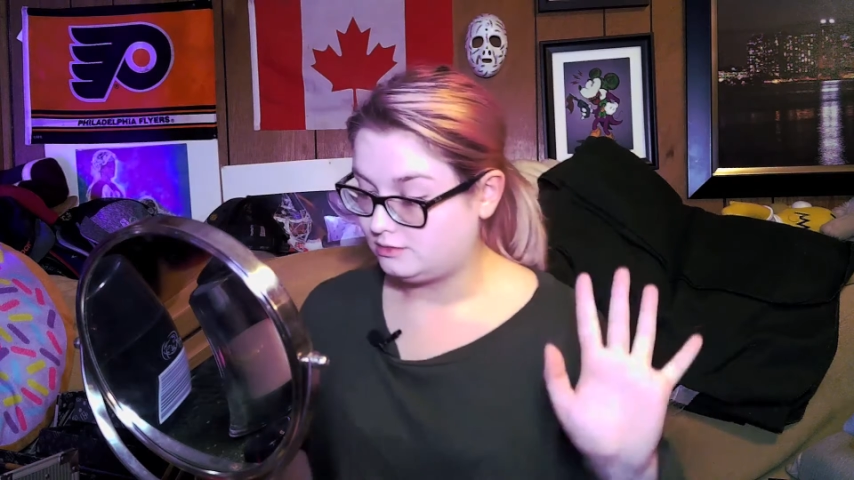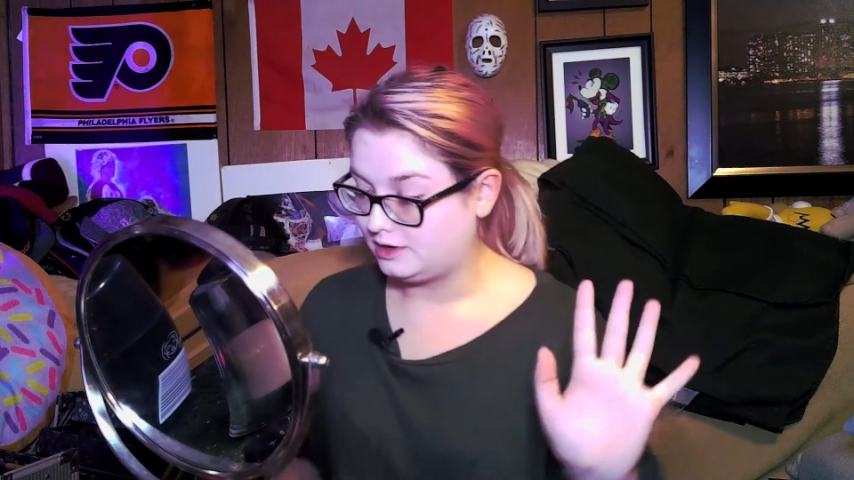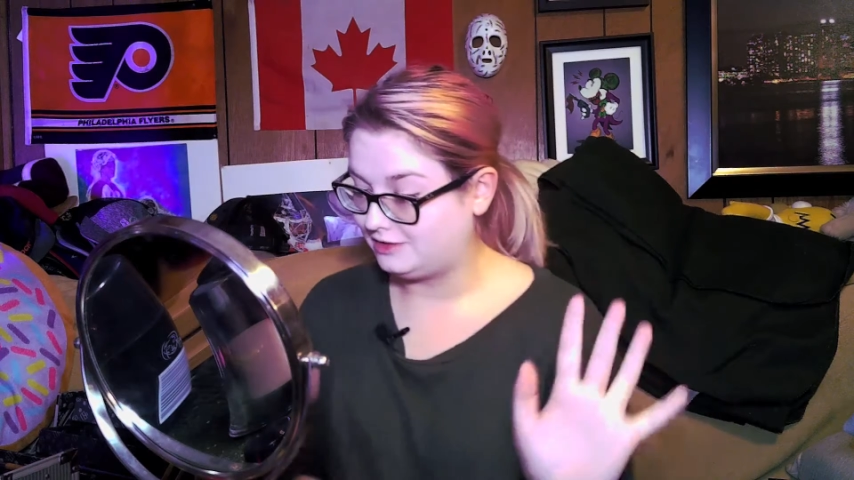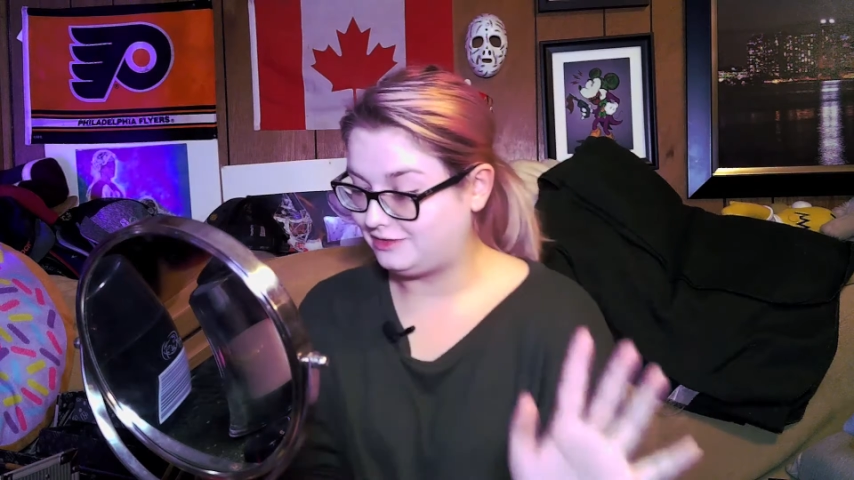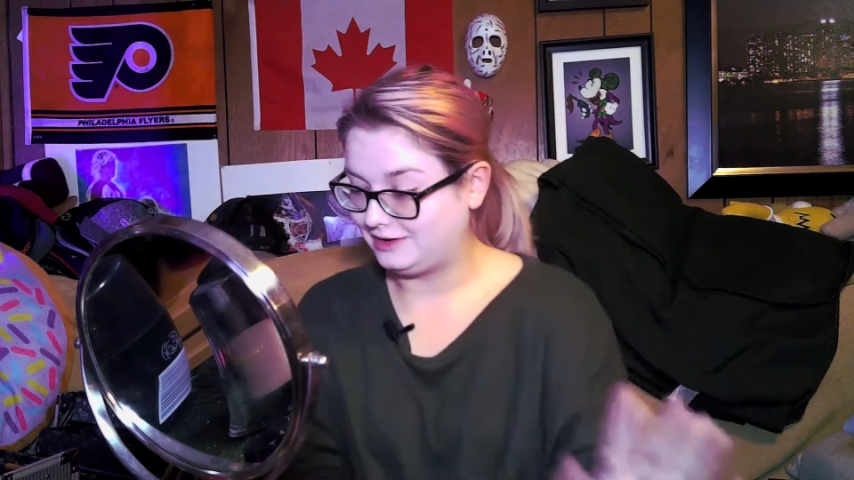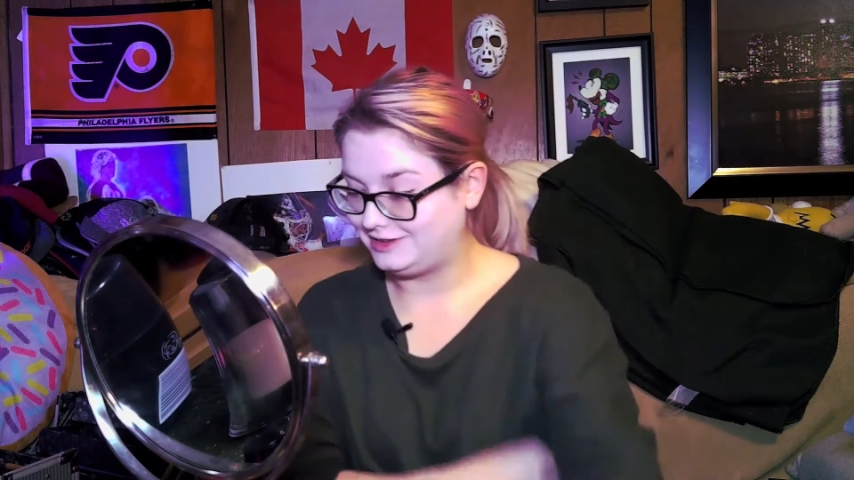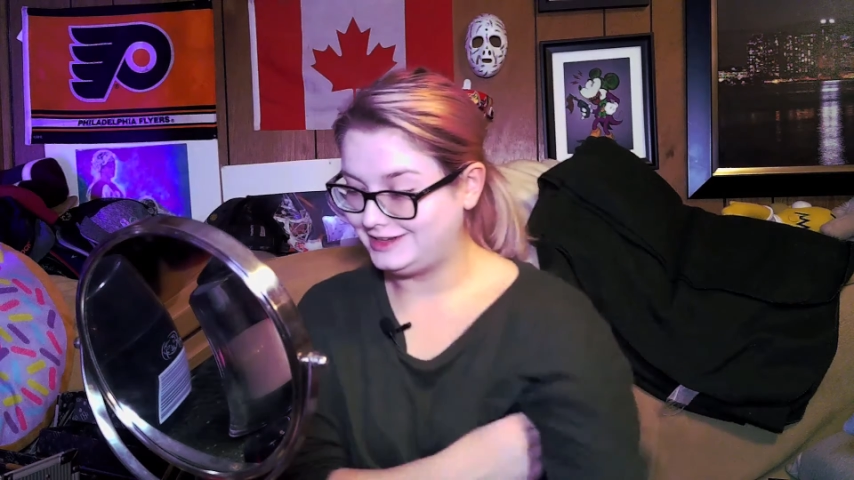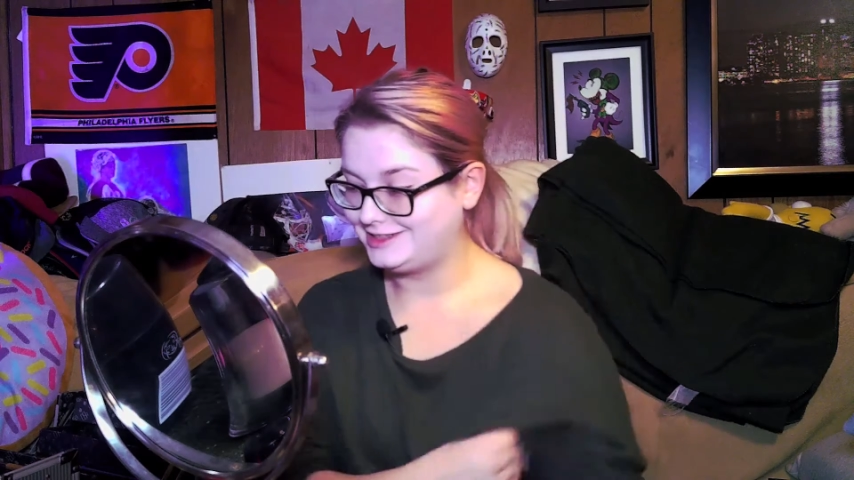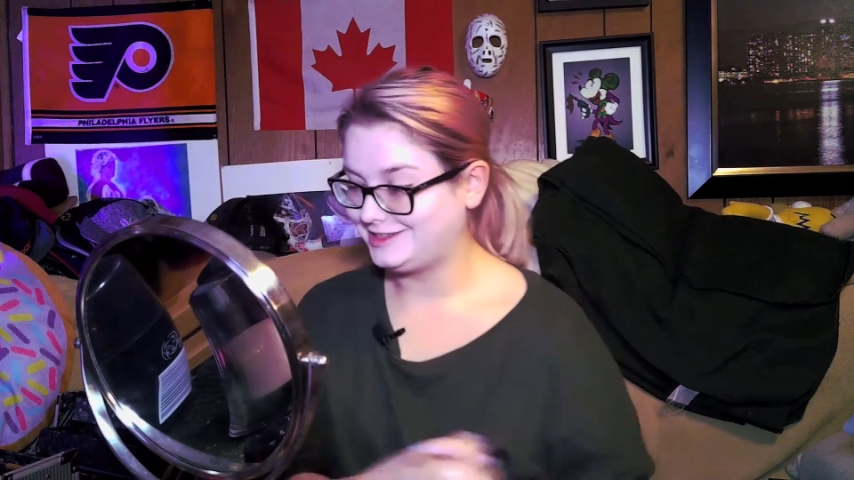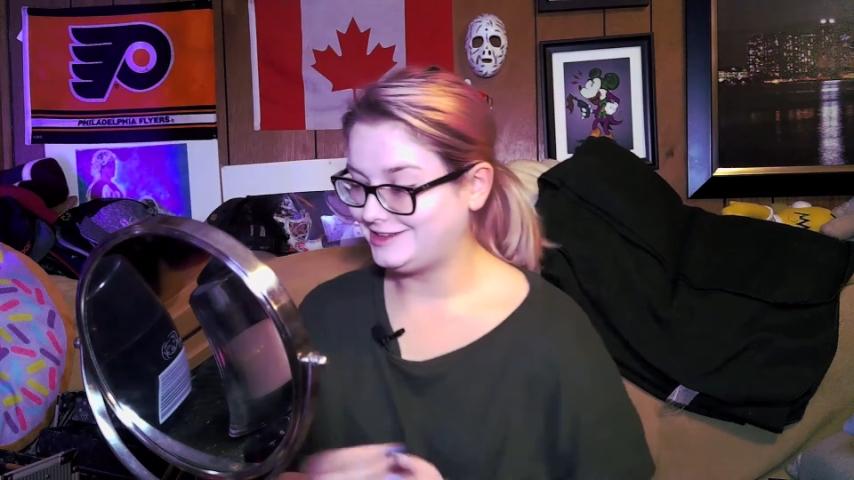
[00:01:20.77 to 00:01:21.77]
my
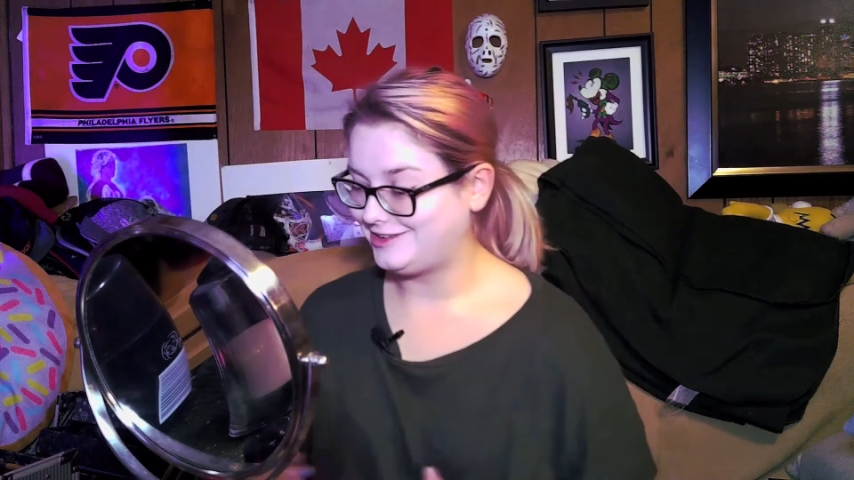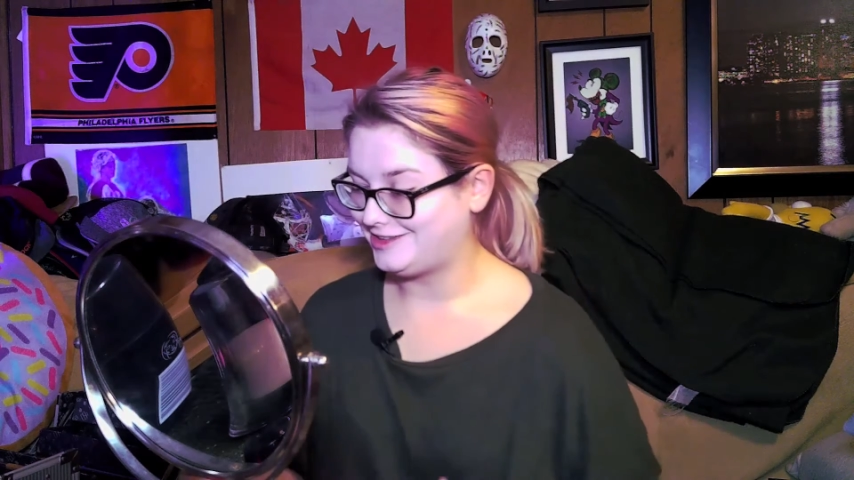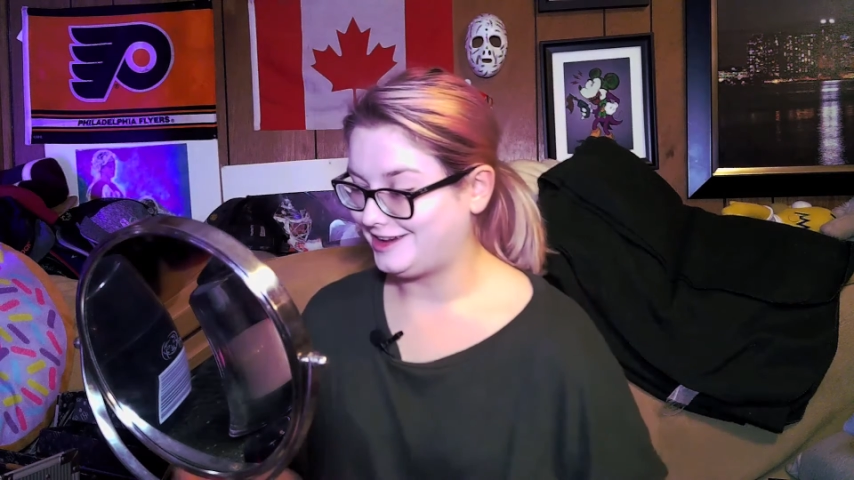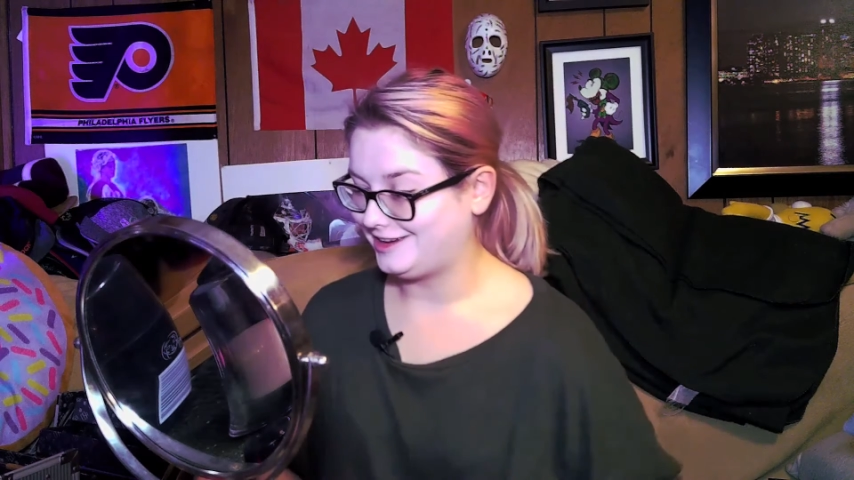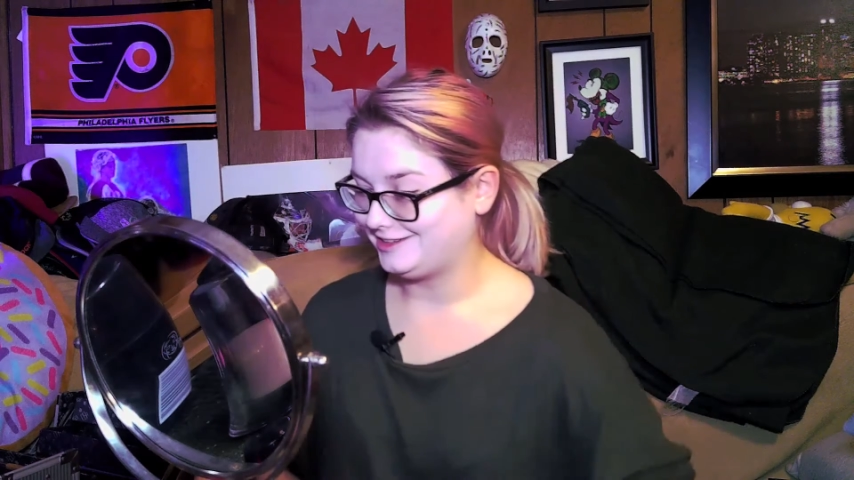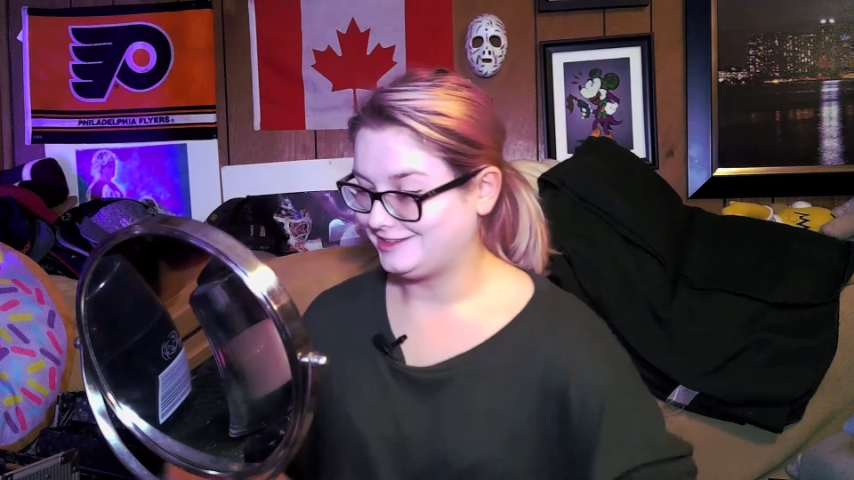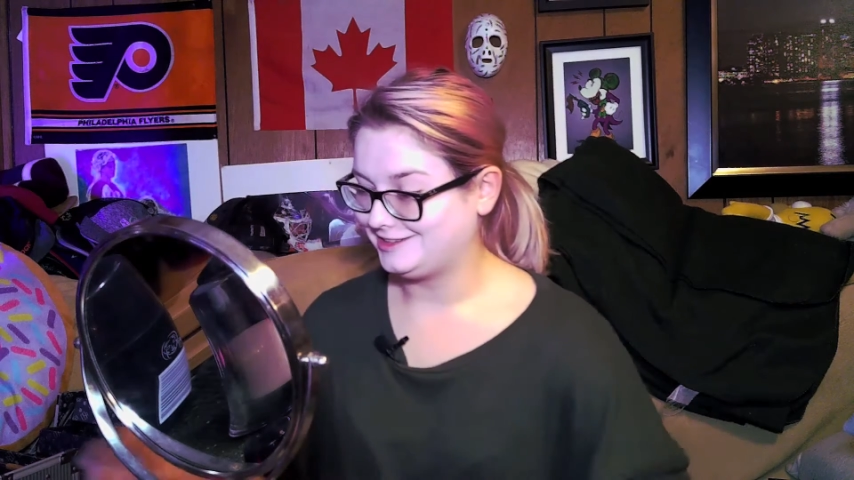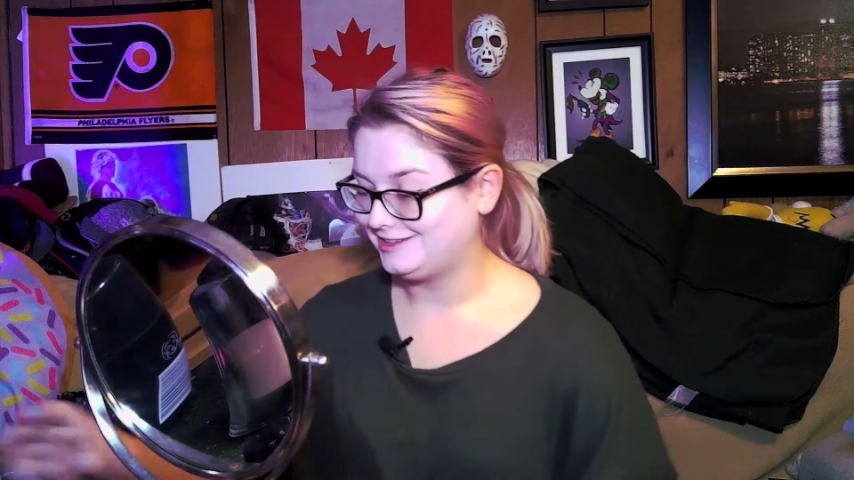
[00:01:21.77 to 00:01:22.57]
foundation, all that is